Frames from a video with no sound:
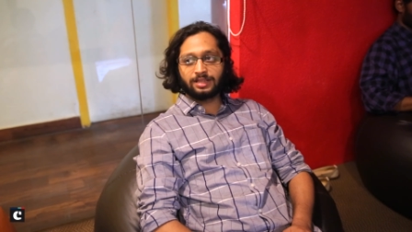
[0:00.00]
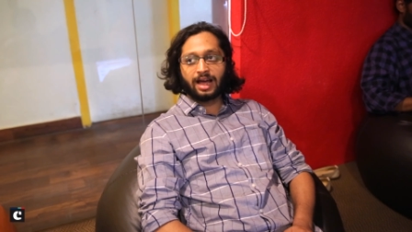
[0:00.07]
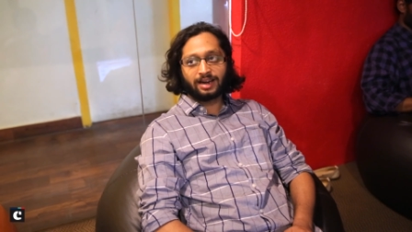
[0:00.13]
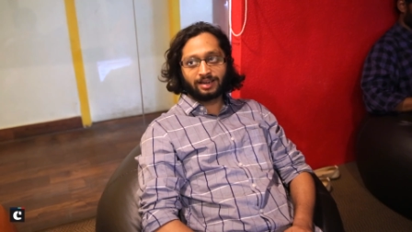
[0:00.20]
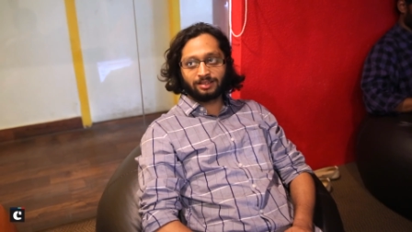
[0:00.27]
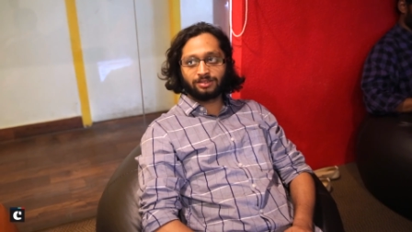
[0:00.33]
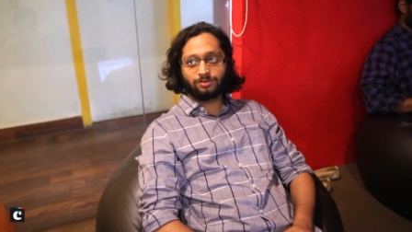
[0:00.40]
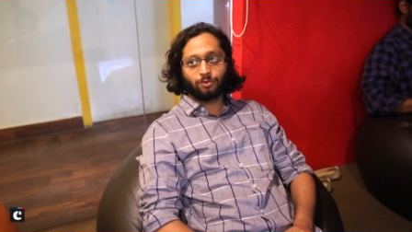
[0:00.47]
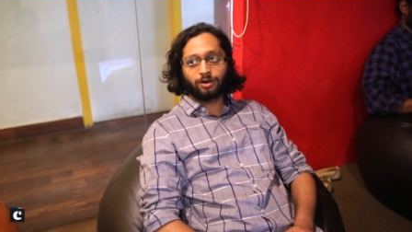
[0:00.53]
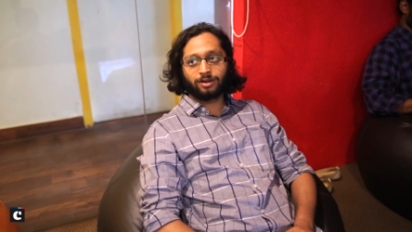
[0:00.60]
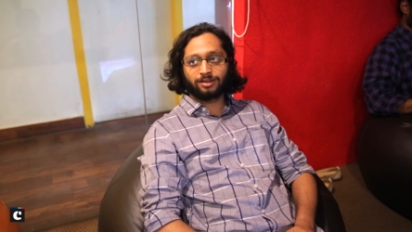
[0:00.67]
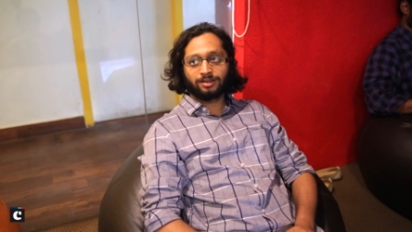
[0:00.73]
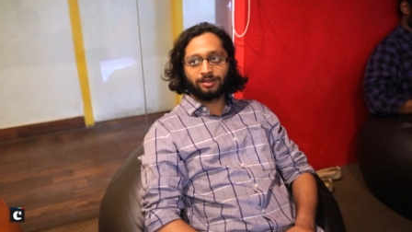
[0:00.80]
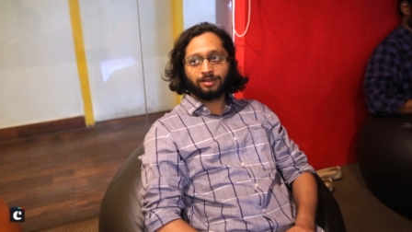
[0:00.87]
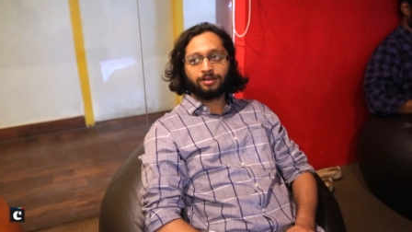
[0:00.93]
that is
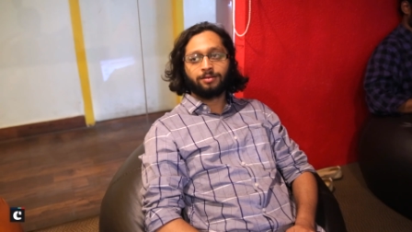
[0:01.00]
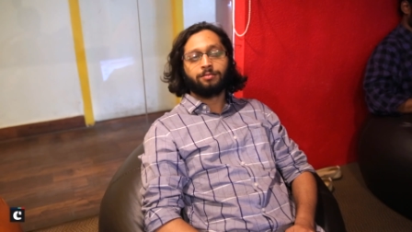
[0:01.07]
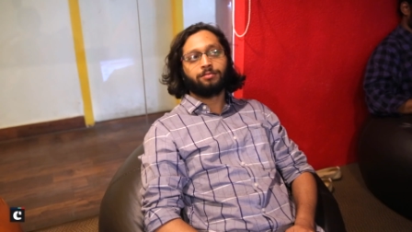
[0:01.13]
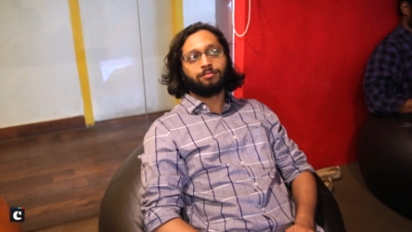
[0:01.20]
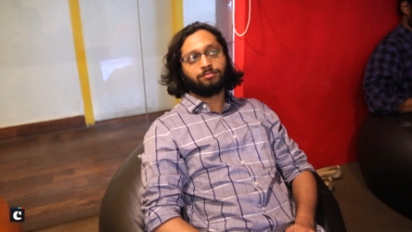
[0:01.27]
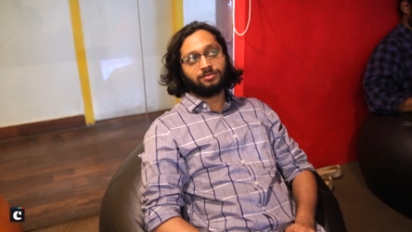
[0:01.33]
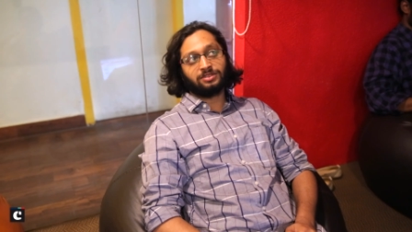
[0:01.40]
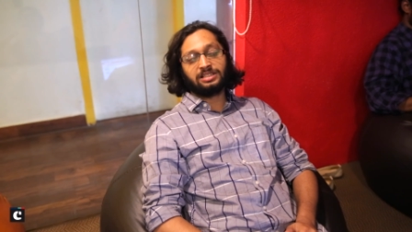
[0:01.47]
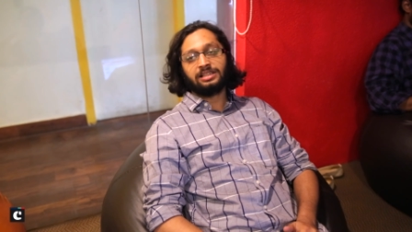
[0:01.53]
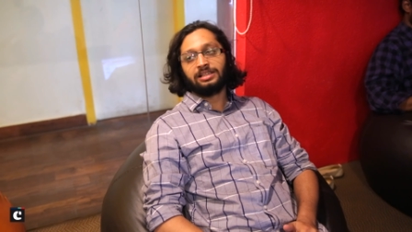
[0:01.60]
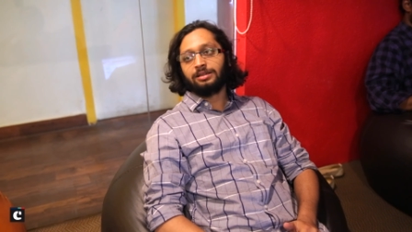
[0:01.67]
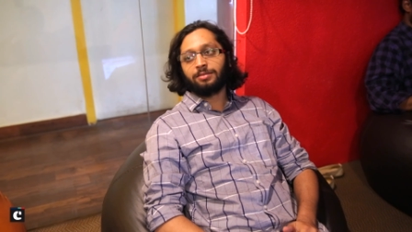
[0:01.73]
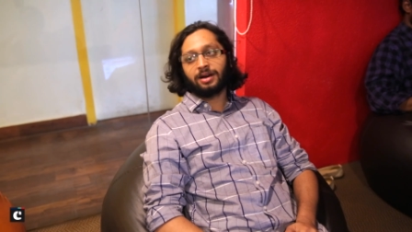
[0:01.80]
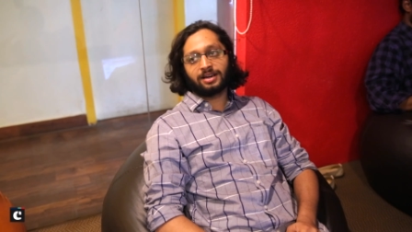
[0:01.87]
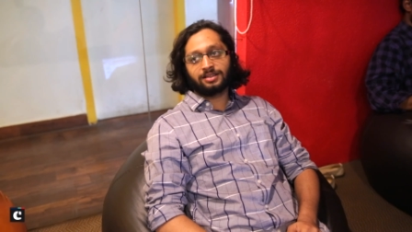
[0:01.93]
what
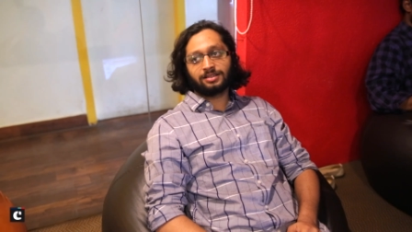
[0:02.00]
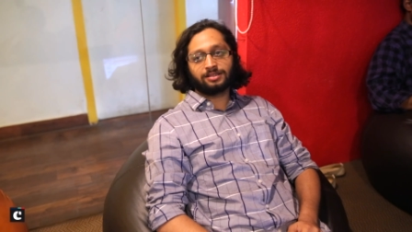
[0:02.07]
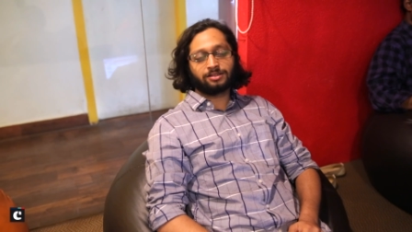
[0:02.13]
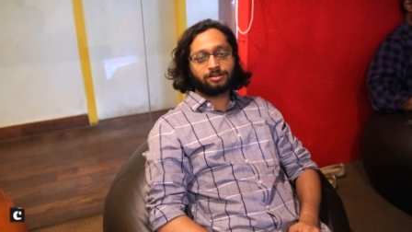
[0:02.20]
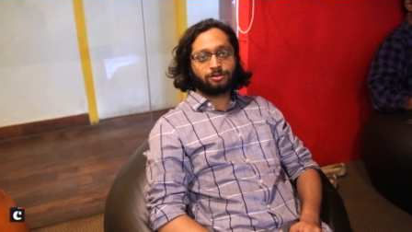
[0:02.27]
really matters.